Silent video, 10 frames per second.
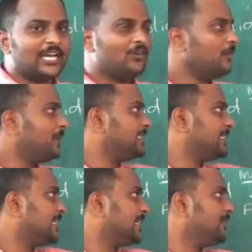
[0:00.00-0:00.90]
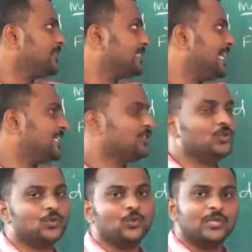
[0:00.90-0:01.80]
evaporation. It converts gas
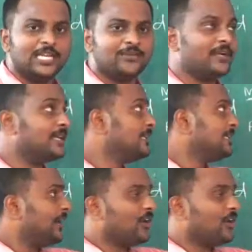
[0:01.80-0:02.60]
to liquid.